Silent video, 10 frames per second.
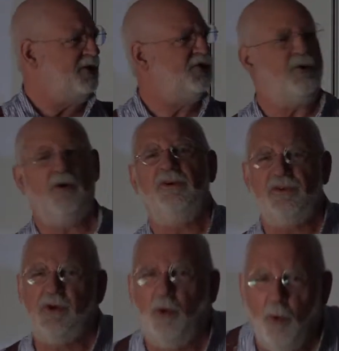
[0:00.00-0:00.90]
It should have gone to
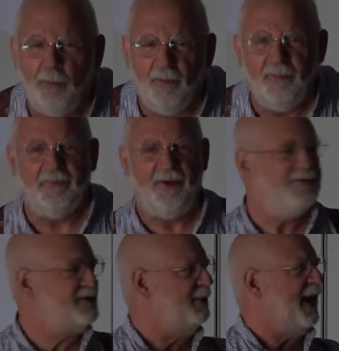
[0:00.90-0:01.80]
the corporal, you know,
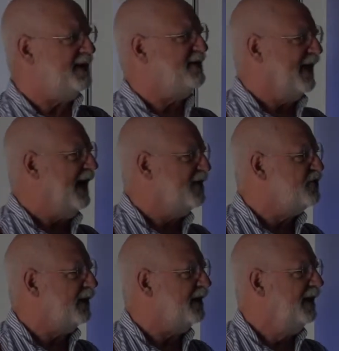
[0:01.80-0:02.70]
for some act of
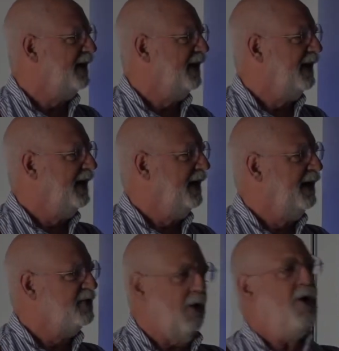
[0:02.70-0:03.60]
gallantry.
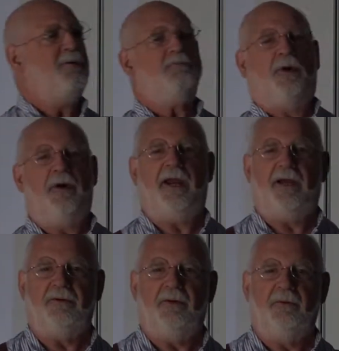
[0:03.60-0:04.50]
So on
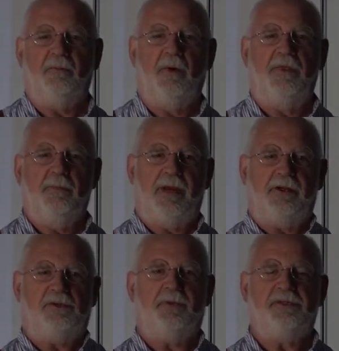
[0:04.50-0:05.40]
parade, when the medal
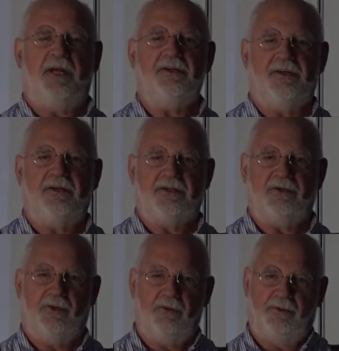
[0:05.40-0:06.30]
is presented
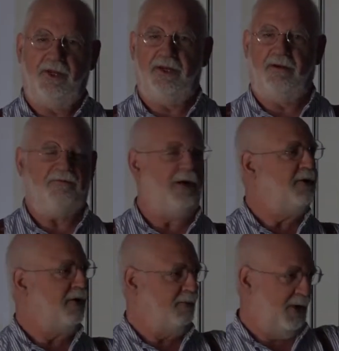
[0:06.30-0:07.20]
to the
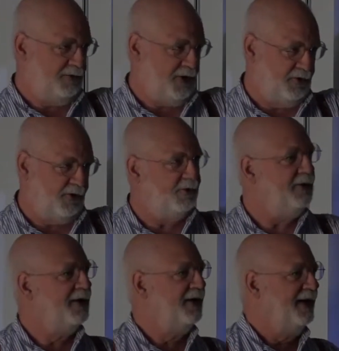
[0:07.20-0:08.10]
fellow, well done
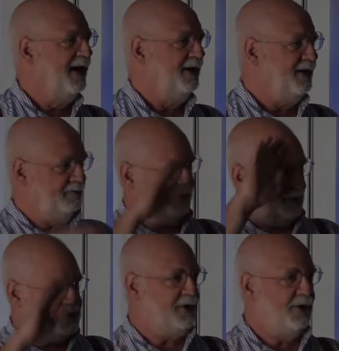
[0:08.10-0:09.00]
you, and
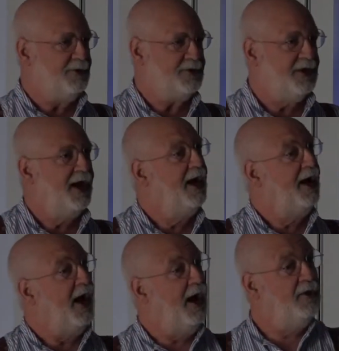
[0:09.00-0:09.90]
everybody salutes,
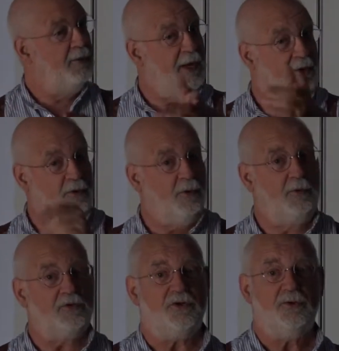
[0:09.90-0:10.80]
and the men are
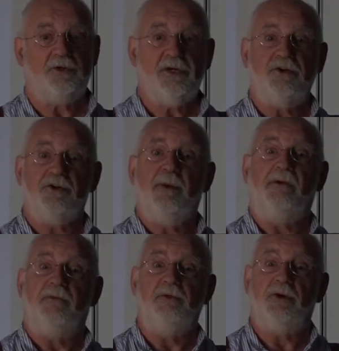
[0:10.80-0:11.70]
called to attention, the
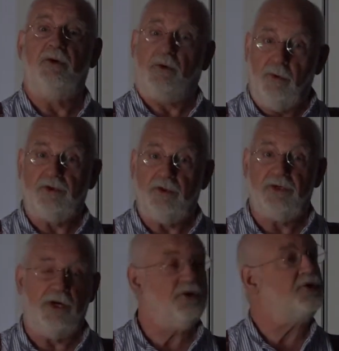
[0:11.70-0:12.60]
men from his unit are called to
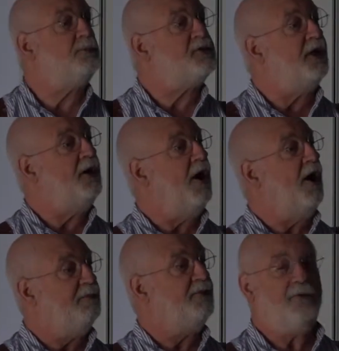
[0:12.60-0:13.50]
attention to present
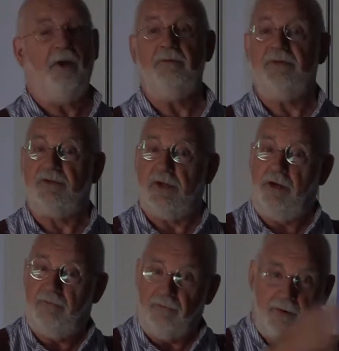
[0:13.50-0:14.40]
arms. You know, it's a
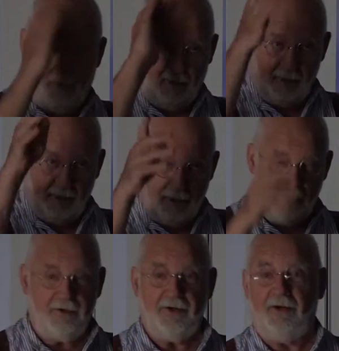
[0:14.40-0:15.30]
sign of, yeah,
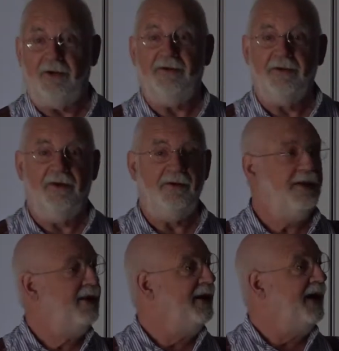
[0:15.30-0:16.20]
you did it. Yeah?
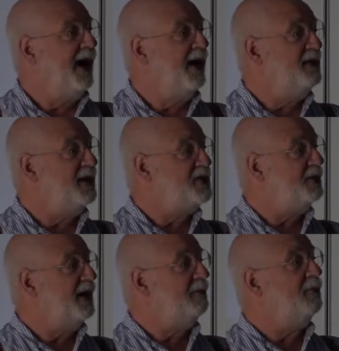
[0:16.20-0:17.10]
And they do
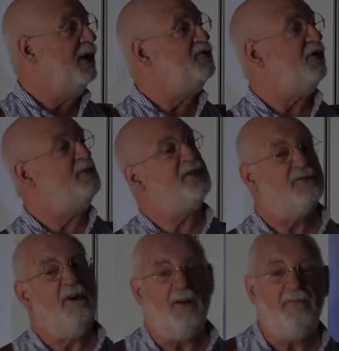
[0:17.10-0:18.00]
it, one drops his
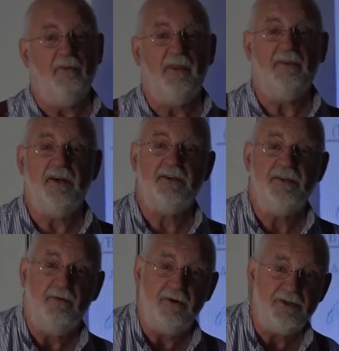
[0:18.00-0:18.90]
rifle, the other does
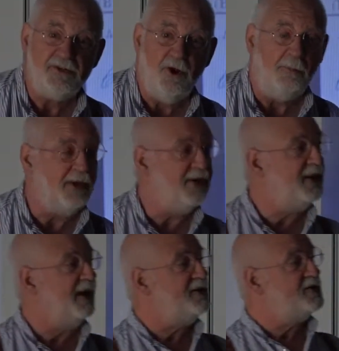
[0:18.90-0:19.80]
it very sloppily,
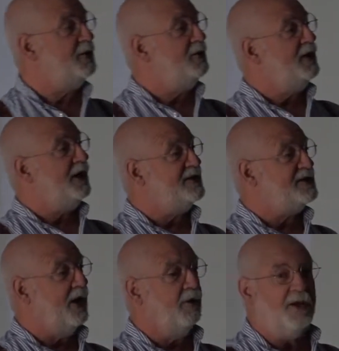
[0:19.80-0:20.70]
the others do it really
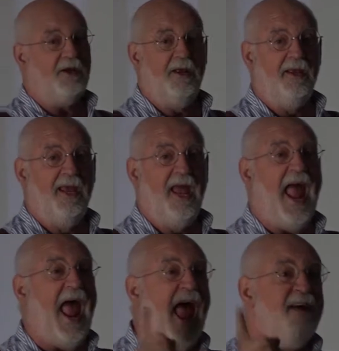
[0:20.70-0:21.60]
slowly.
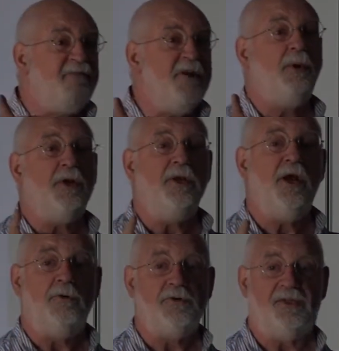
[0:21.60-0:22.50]
Everybody
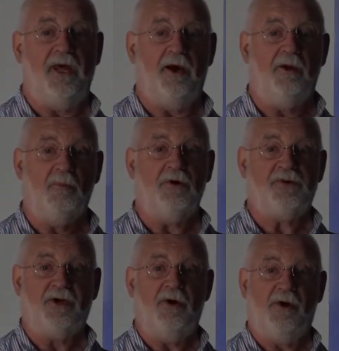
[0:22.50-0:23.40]
knows there
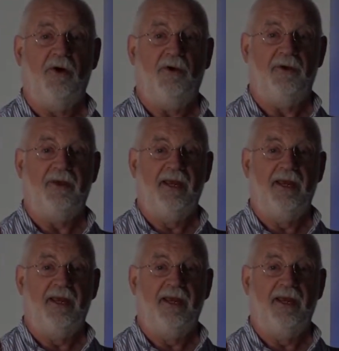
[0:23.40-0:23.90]
what's going on.